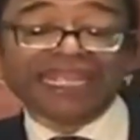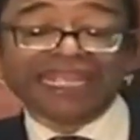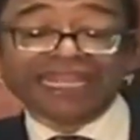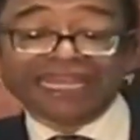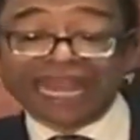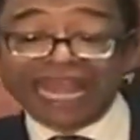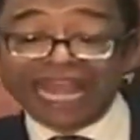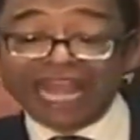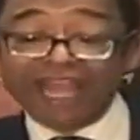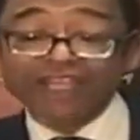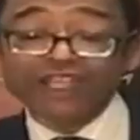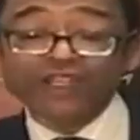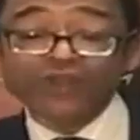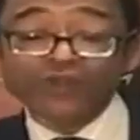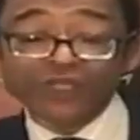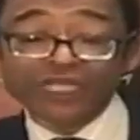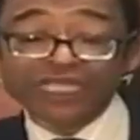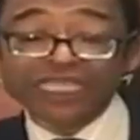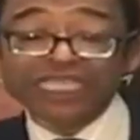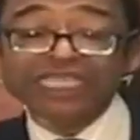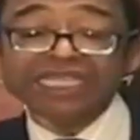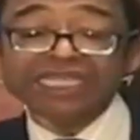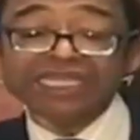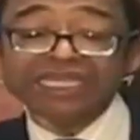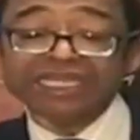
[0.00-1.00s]
And how you
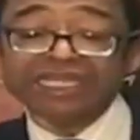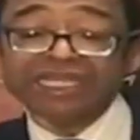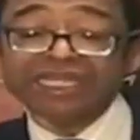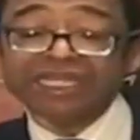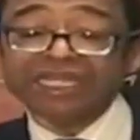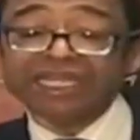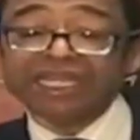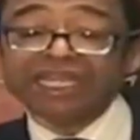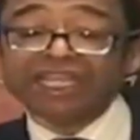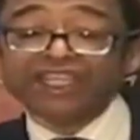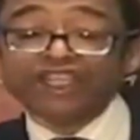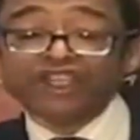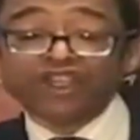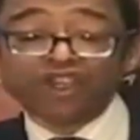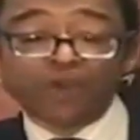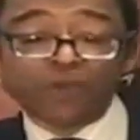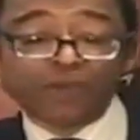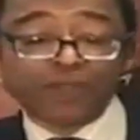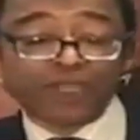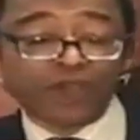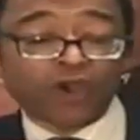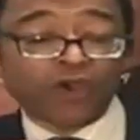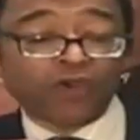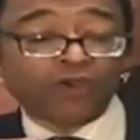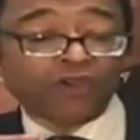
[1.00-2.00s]
eat it, you're going
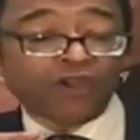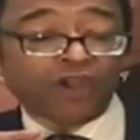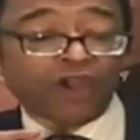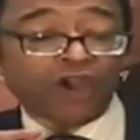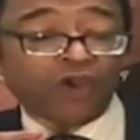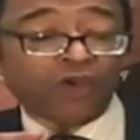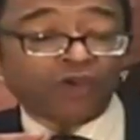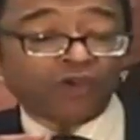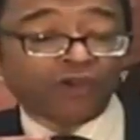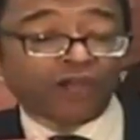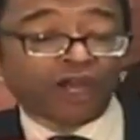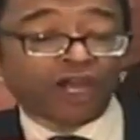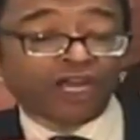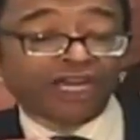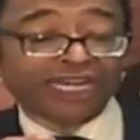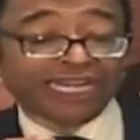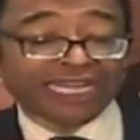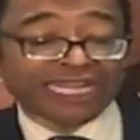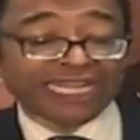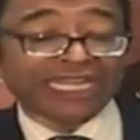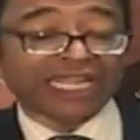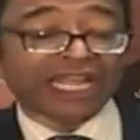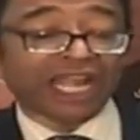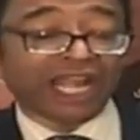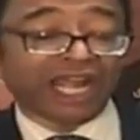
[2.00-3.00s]
to be on a
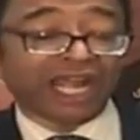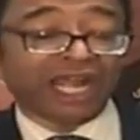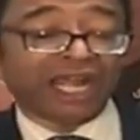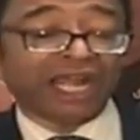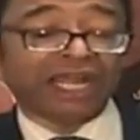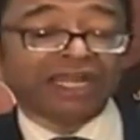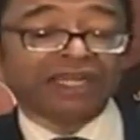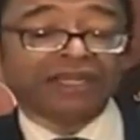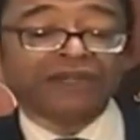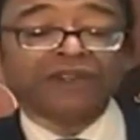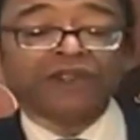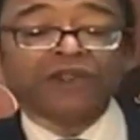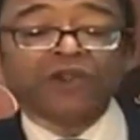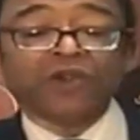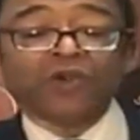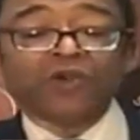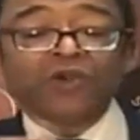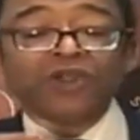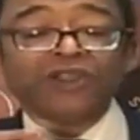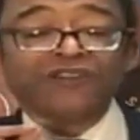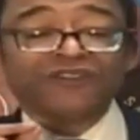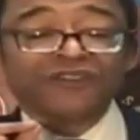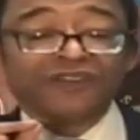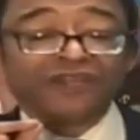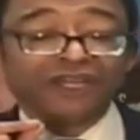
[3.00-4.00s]
link card
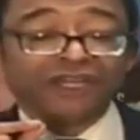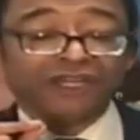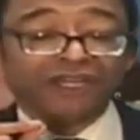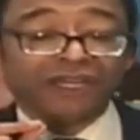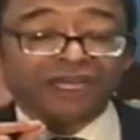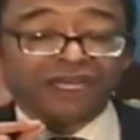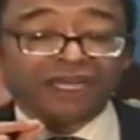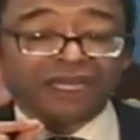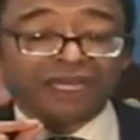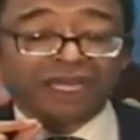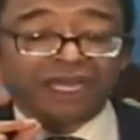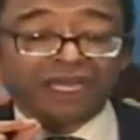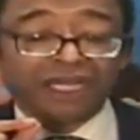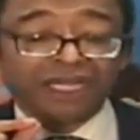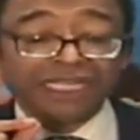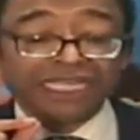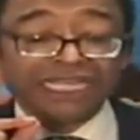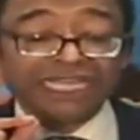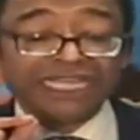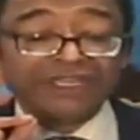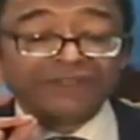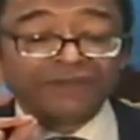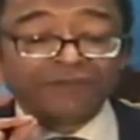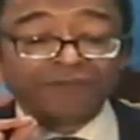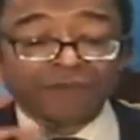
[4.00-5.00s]
with
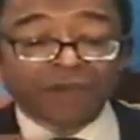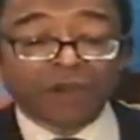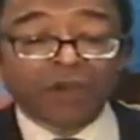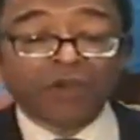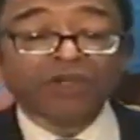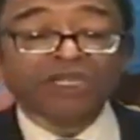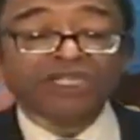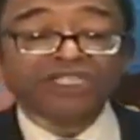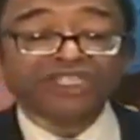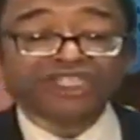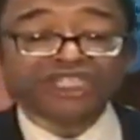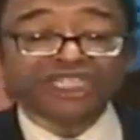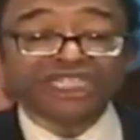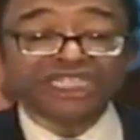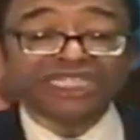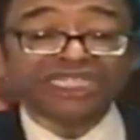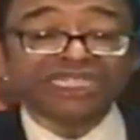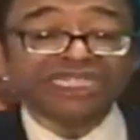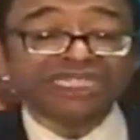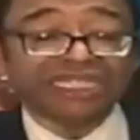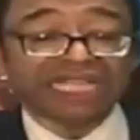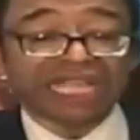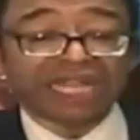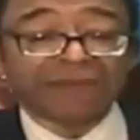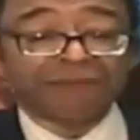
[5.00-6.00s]
eating molded
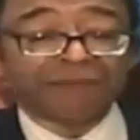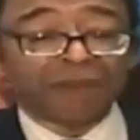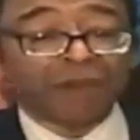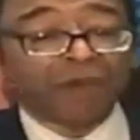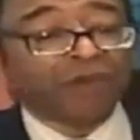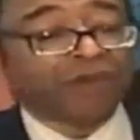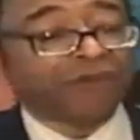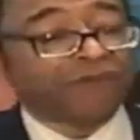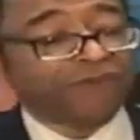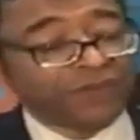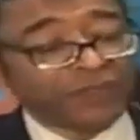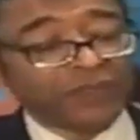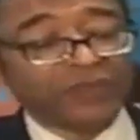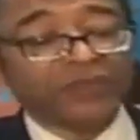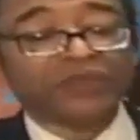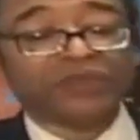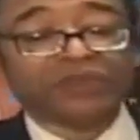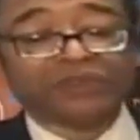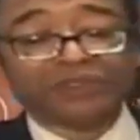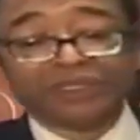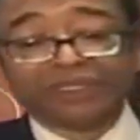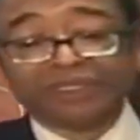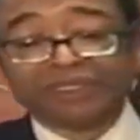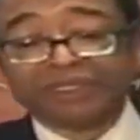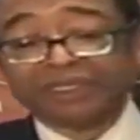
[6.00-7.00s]
cheese and molded
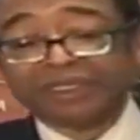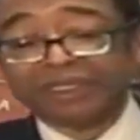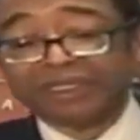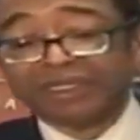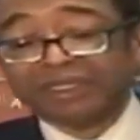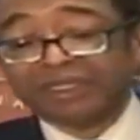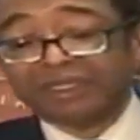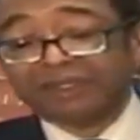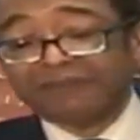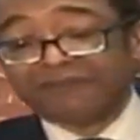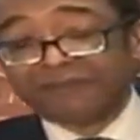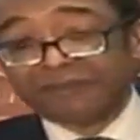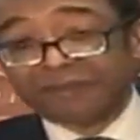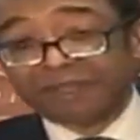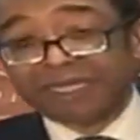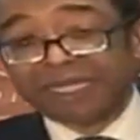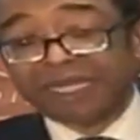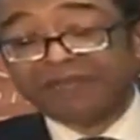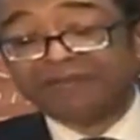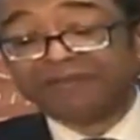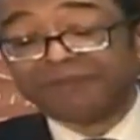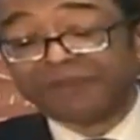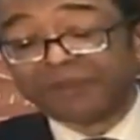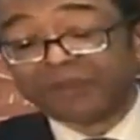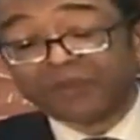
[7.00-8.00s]
foods from the
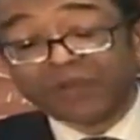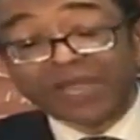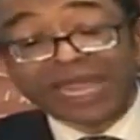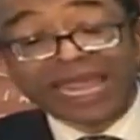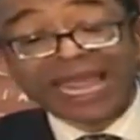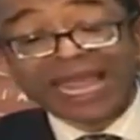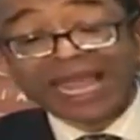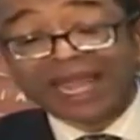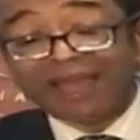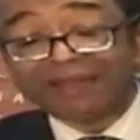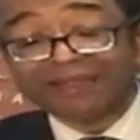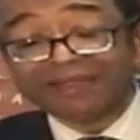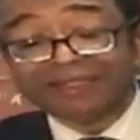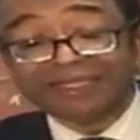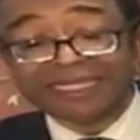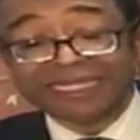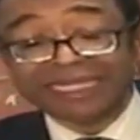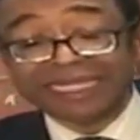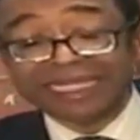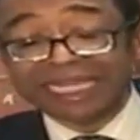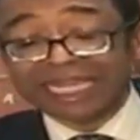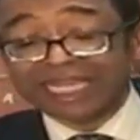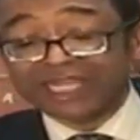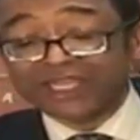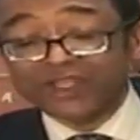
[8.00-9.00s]
government warehouse.
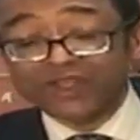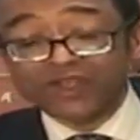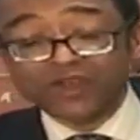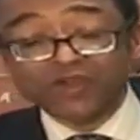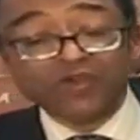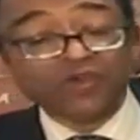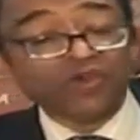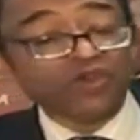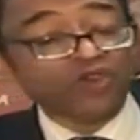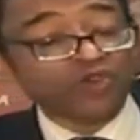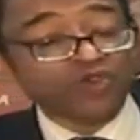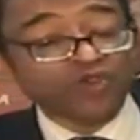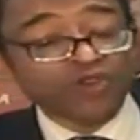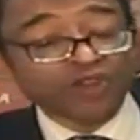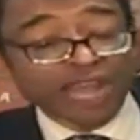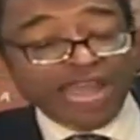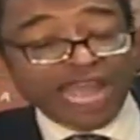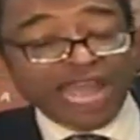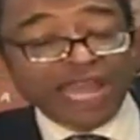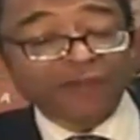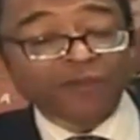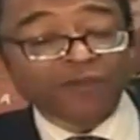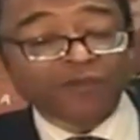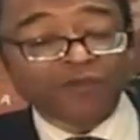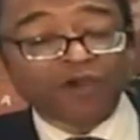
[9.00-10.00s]
And you do
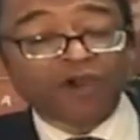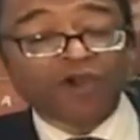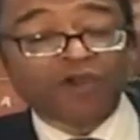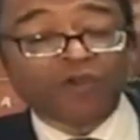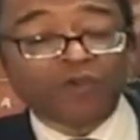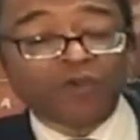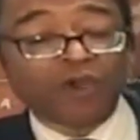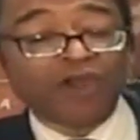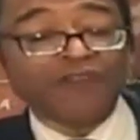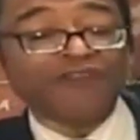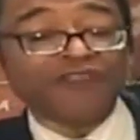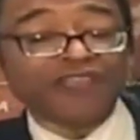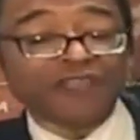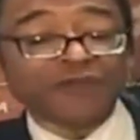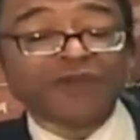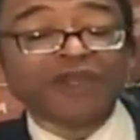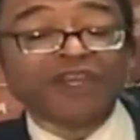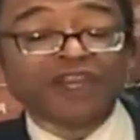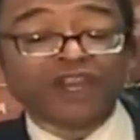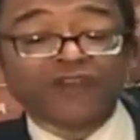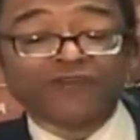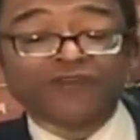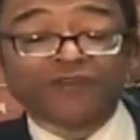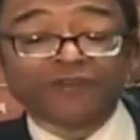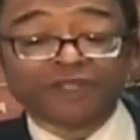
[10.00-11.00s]
not want, one thing we
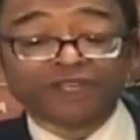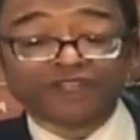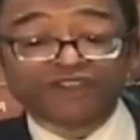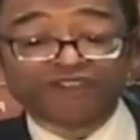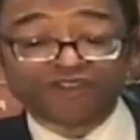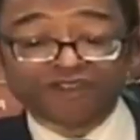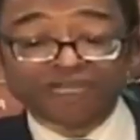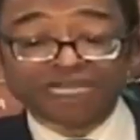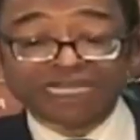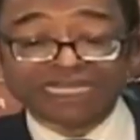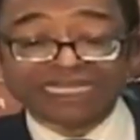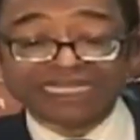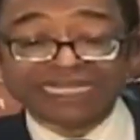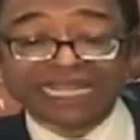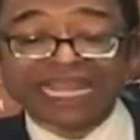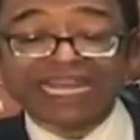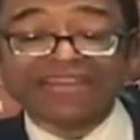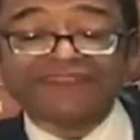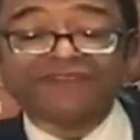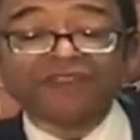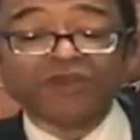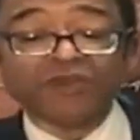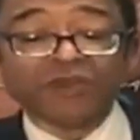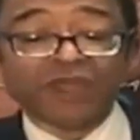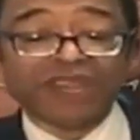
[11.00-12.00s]
learned from Katrina is that
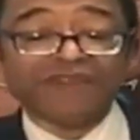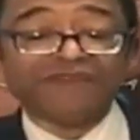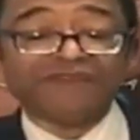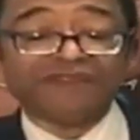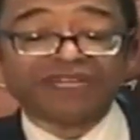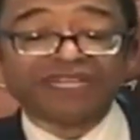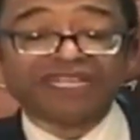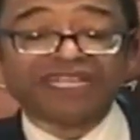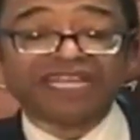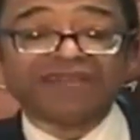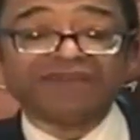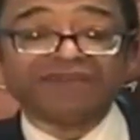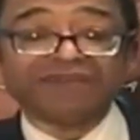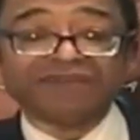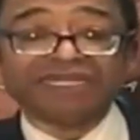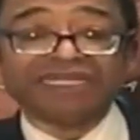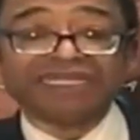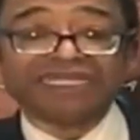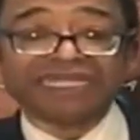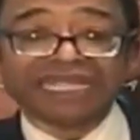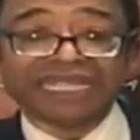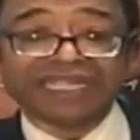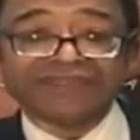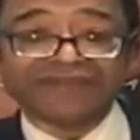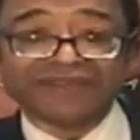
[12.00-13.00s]
if you're waiting for the government to
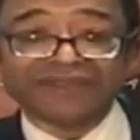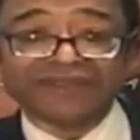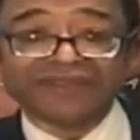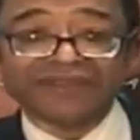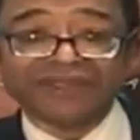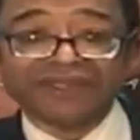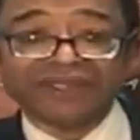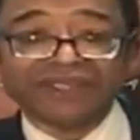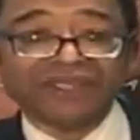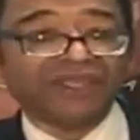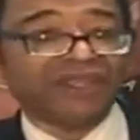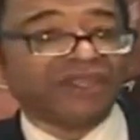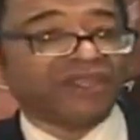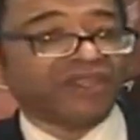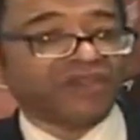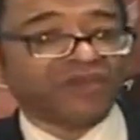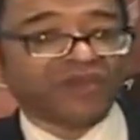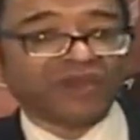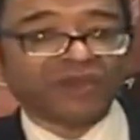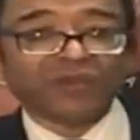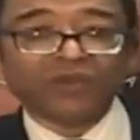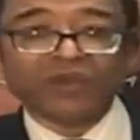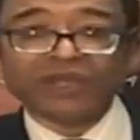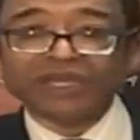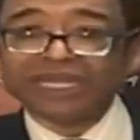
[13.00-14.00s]
save you,
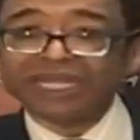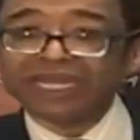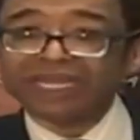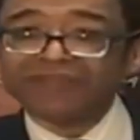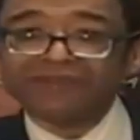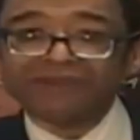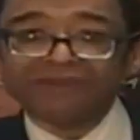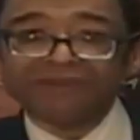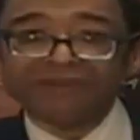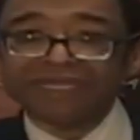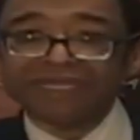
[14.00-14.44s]
you're in one hell of a